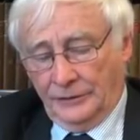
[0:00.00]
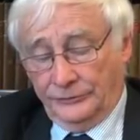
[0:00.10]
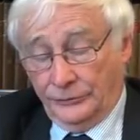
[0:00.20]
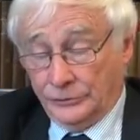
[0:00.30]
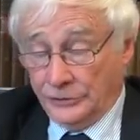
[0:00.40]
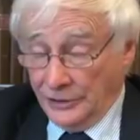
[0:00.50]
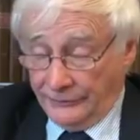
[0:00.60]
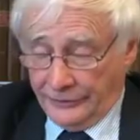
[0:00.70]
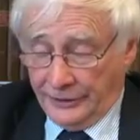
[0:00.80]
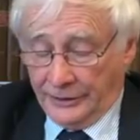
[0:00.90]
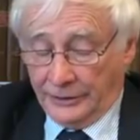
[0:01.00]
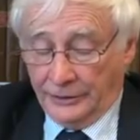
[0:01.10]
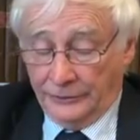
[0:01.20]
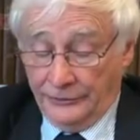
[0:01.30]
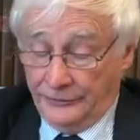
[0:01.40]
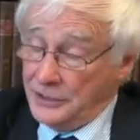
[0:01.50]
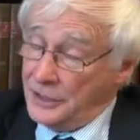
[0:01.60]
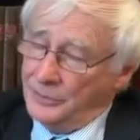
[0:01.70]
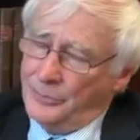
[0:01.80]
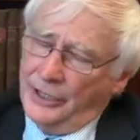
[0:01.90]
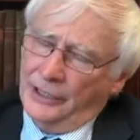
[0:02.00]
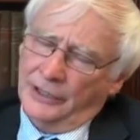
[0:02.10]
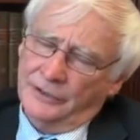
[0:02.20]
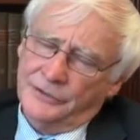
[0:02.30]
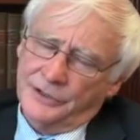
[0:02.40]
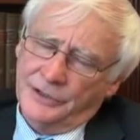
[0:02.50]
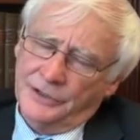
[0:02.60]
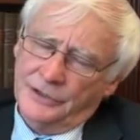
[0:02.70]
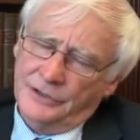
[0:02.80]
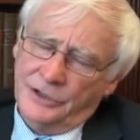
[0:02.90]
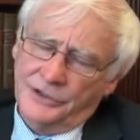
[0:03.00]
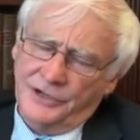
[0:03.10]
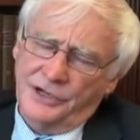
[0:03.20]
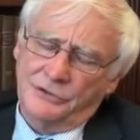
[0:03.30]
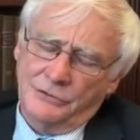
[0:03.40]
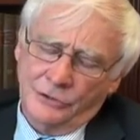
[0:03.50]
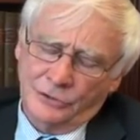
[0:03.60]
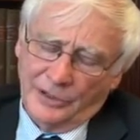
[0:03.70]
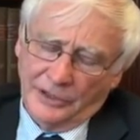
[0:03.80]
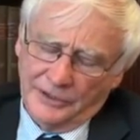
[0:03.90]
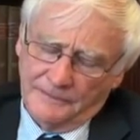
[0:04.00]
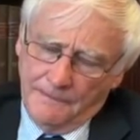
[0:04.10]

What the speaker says: for delivering 50-ton payloads into geostationary orbit.